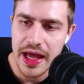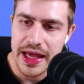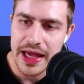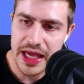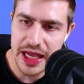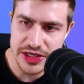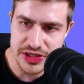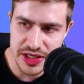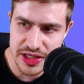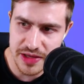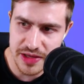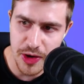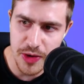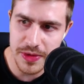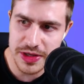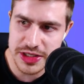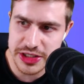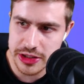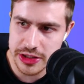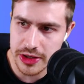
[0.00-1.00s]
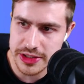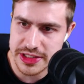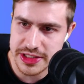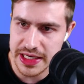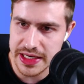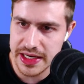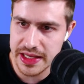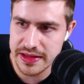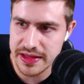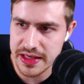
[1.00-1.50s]
Okay, so at the moment, Slot's
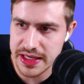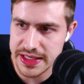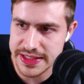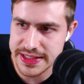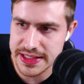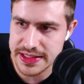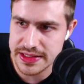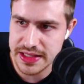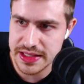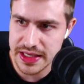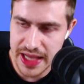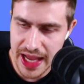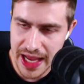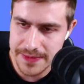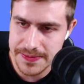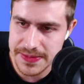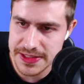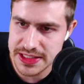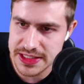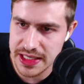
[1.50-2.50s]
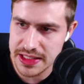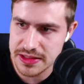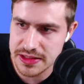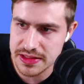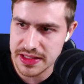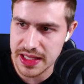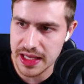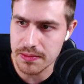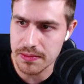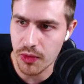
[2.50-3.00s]
leading
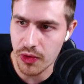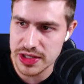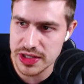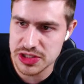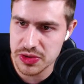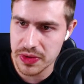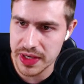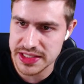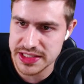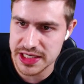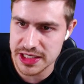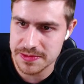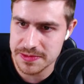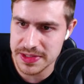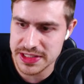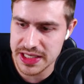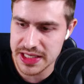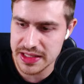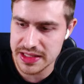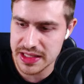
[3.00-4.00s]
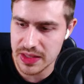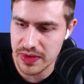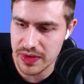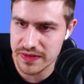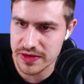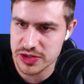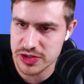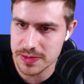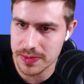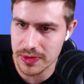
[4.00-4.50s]
38%, then Moyes 26%, then we have
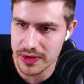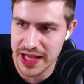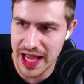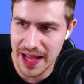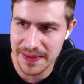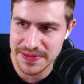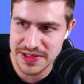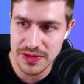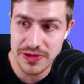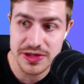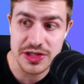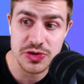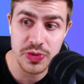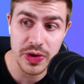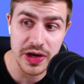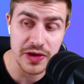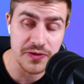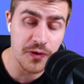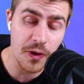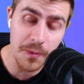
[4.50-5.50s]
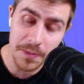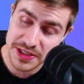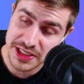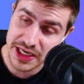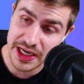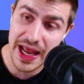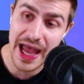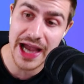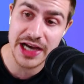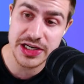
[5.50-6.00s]
the triple captain, which is
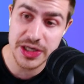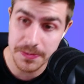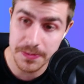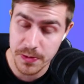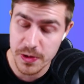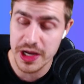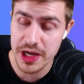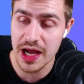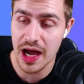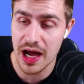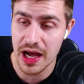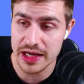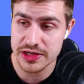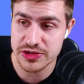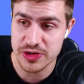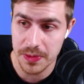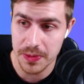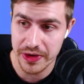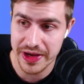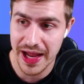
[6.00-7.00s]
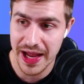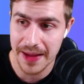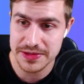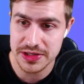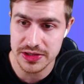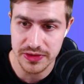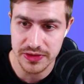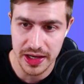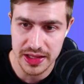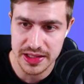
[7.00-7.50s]
24%. Actually, pretty high triple
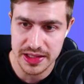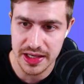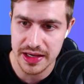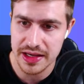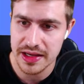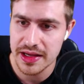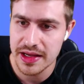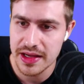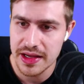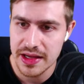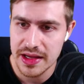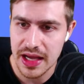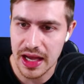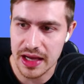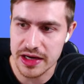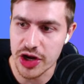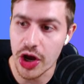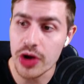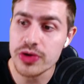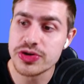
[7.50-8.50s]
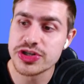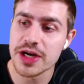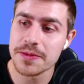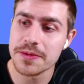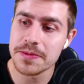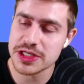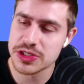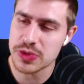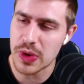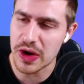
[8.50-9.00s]
captain rate there. And no chip
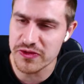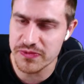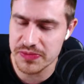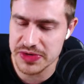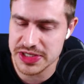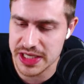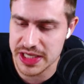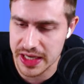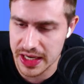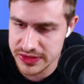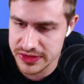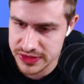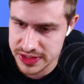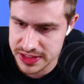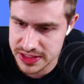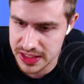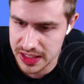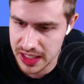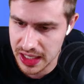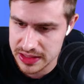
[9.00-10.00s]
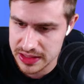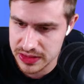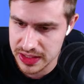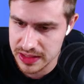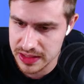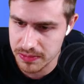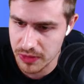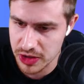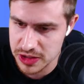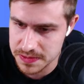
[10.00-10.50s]
is 12%. Interesting. I
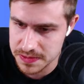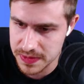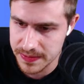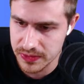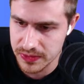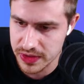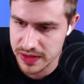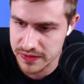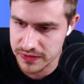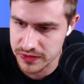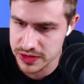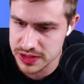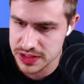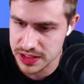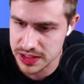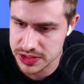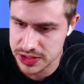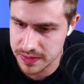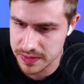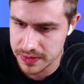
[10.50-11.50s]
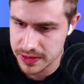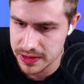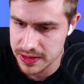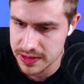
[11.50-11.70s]
think most people would have used the chip.